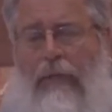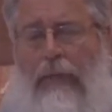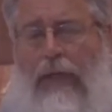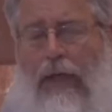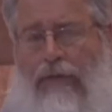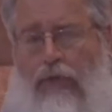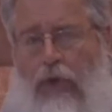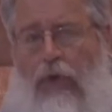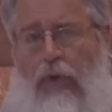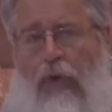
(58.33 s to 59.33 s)
because of
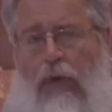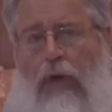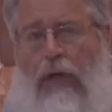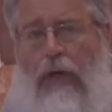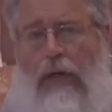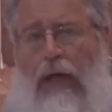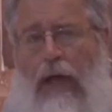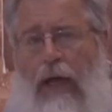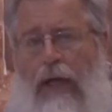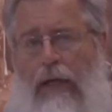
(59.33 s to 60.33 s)
you,
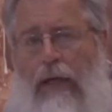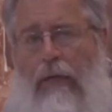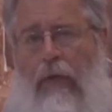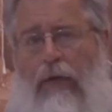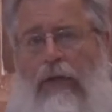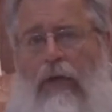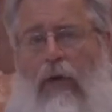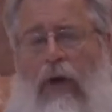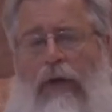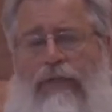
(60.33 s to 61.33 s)
I am on the
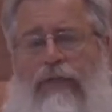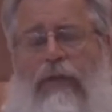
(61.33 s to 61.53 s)
cross,